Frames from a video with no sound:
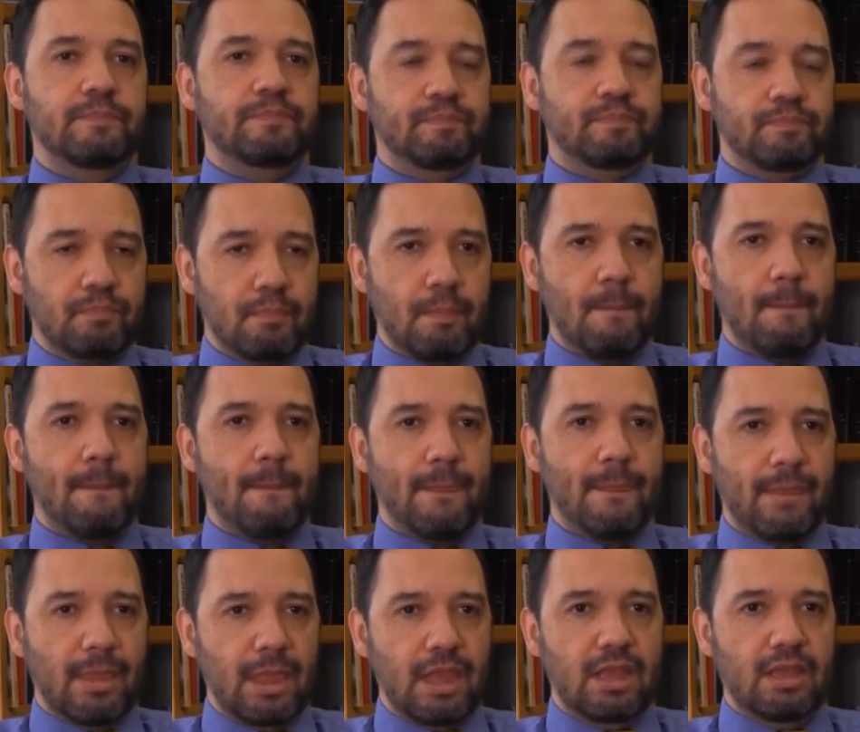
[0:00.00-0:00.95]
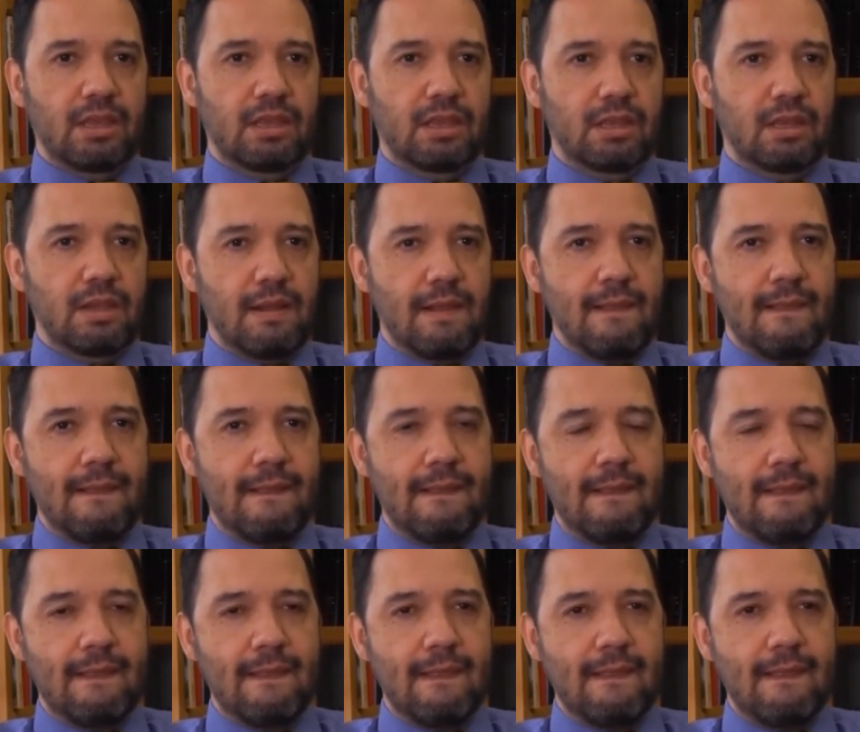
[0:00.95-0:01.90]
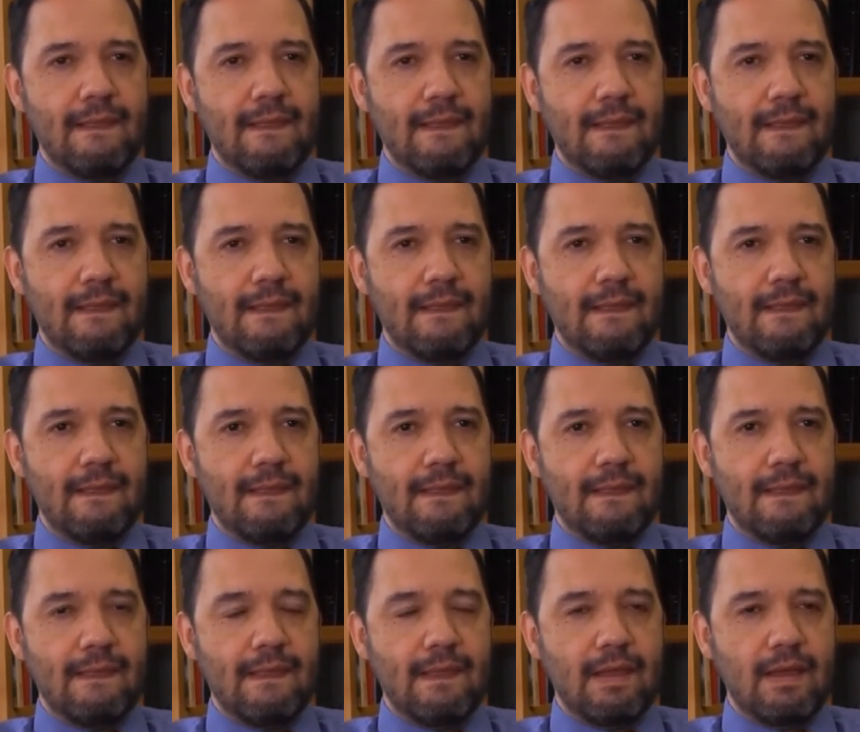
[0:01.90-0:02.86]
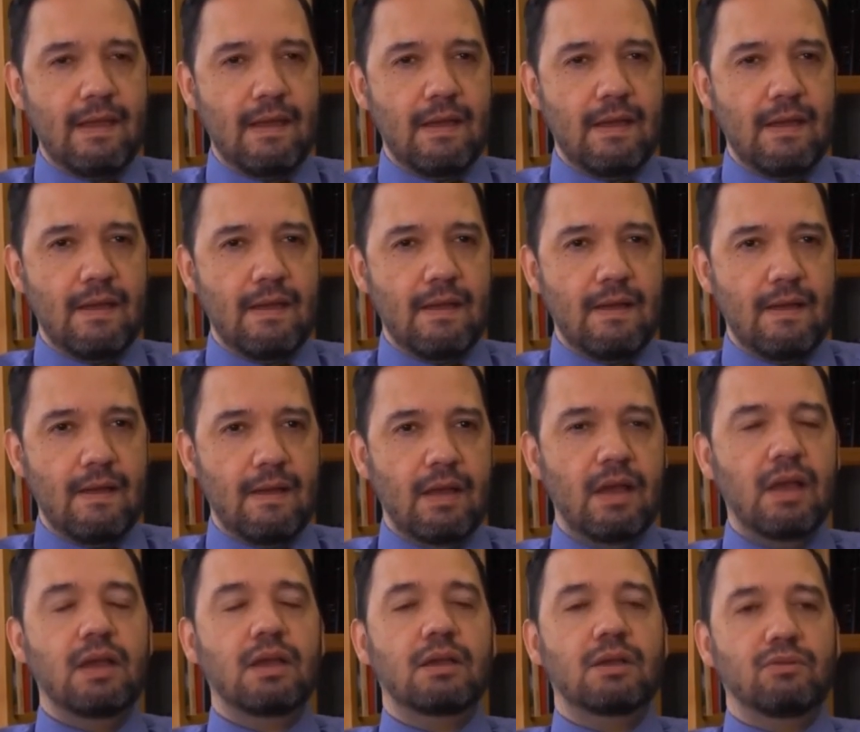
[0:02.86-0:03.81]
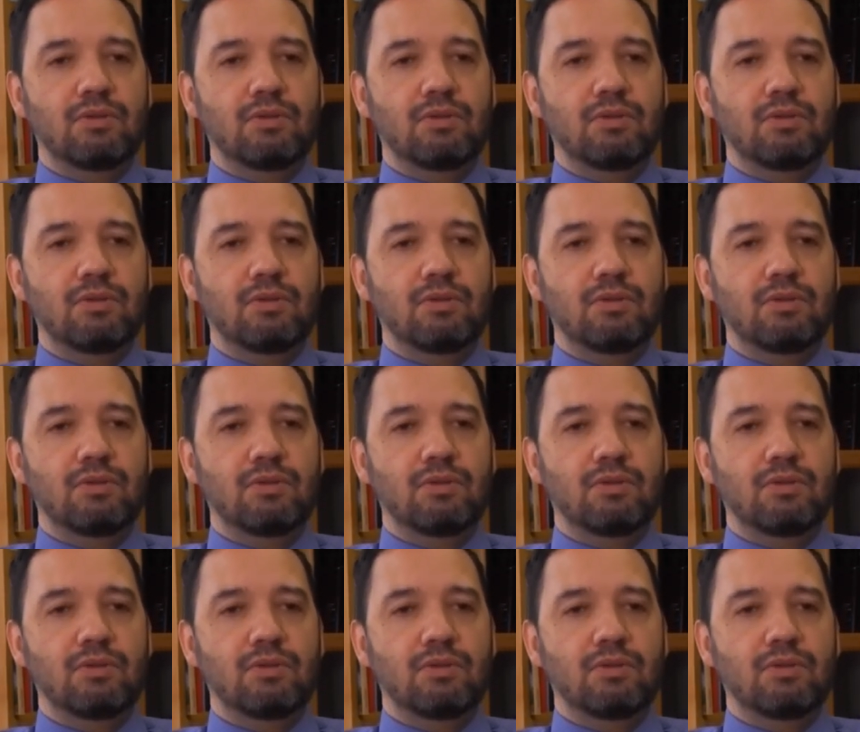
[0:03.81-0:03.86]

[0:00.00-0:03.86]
Mm-hmm. Um. We appreciate you coming on to the show